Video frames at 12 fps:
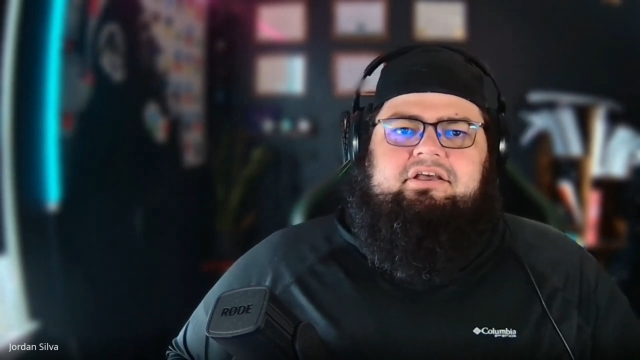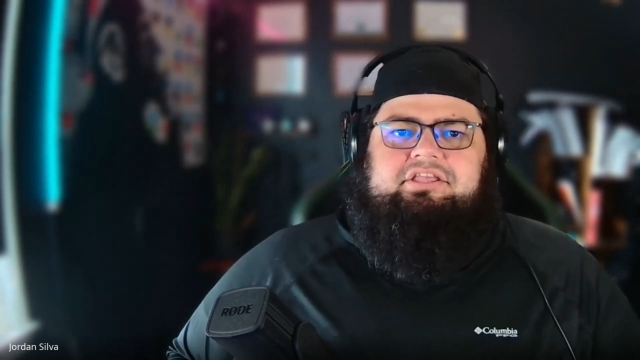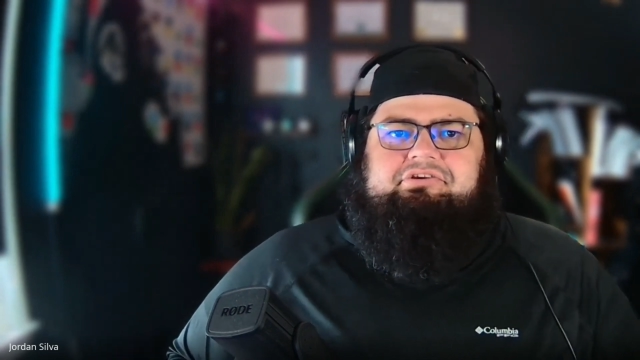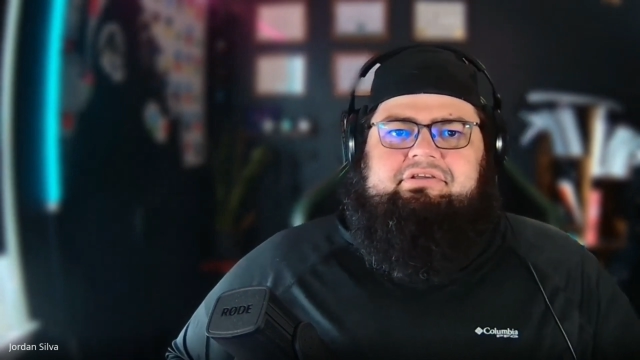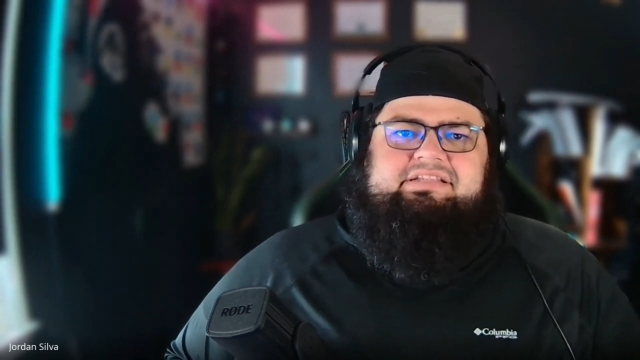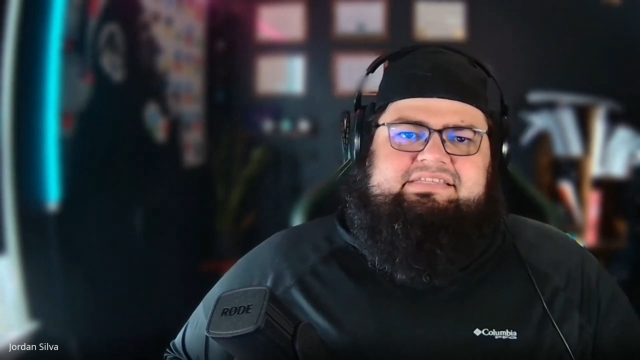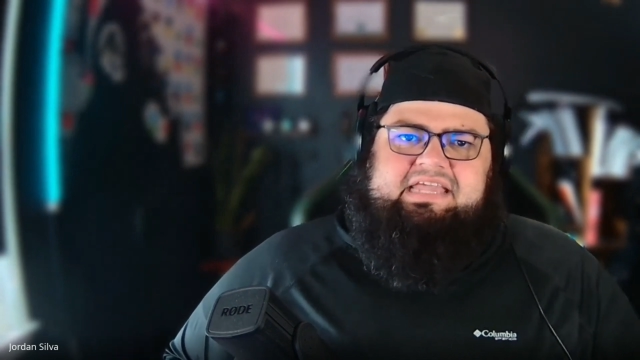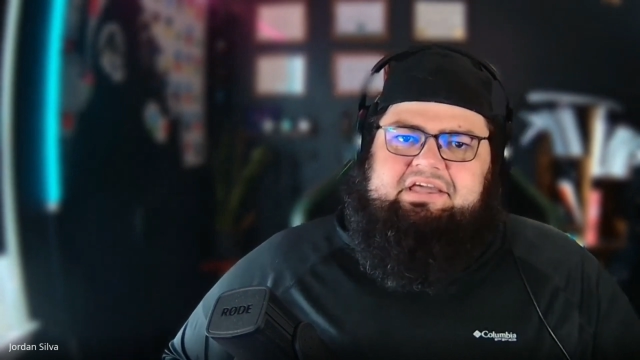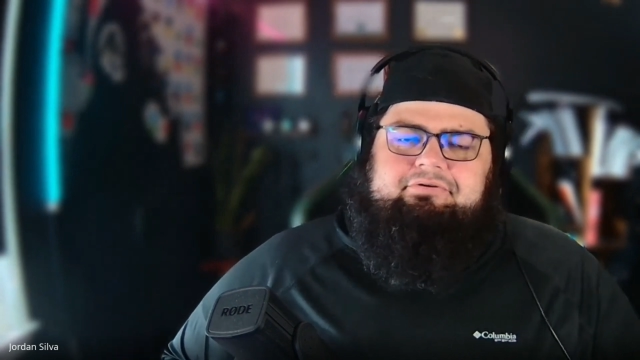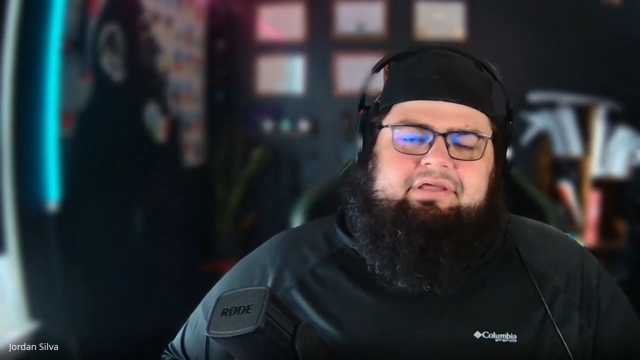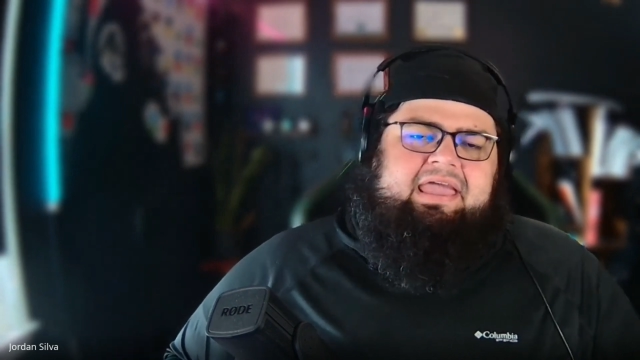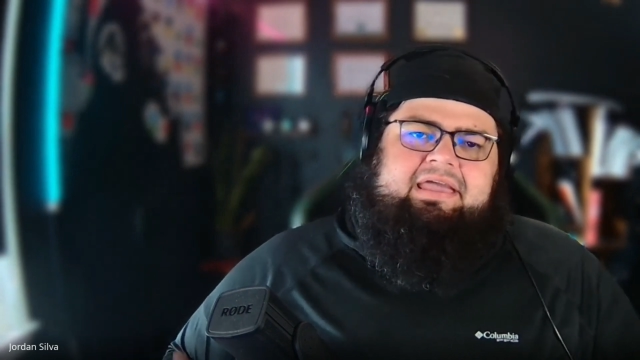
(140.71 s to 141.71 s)
you can say,
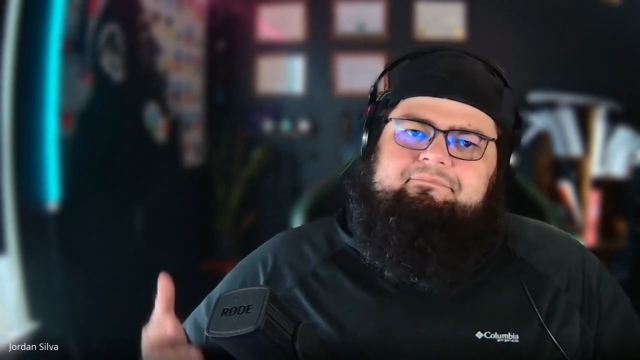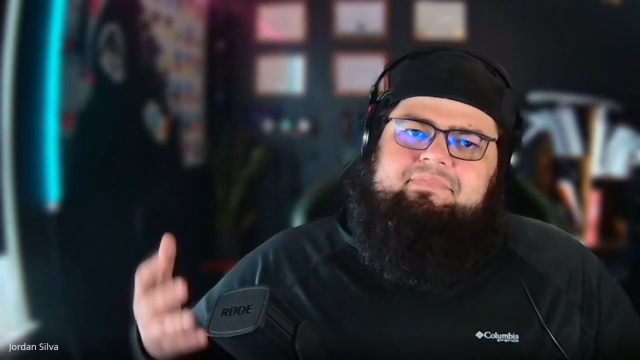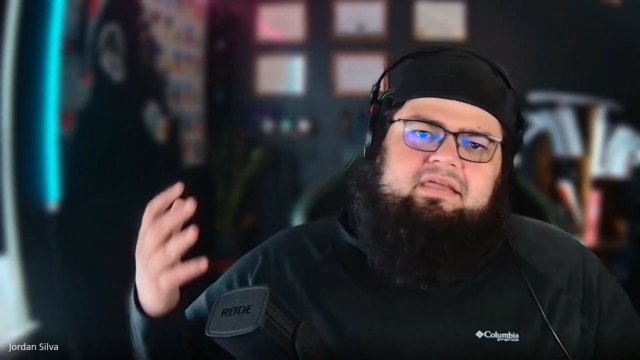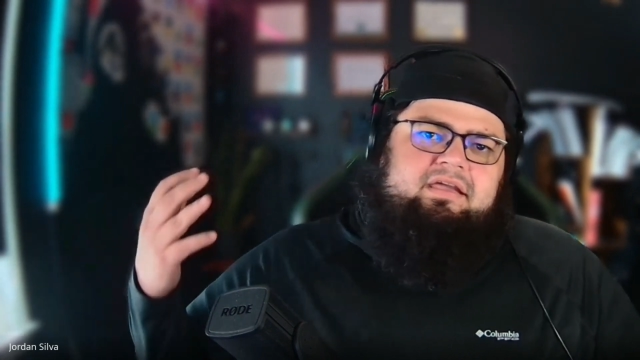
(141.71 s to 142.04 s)
okay,